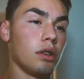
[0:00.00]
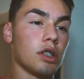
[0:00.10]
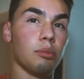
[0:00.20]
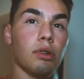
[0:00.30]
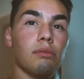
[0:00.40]

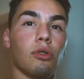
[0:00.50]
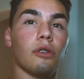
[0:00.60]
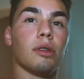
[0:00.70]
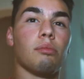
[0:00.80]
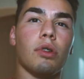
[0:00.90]
to put
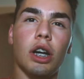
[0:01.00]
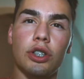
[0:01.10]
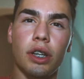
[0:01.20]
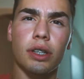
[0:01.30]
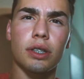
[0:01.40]
more of the
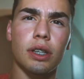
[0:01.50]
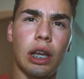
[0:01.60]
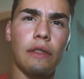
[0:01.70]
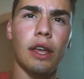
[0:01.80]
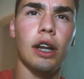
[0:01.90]
projects
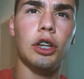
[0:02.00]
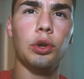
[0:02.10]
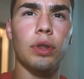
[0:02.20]
that I do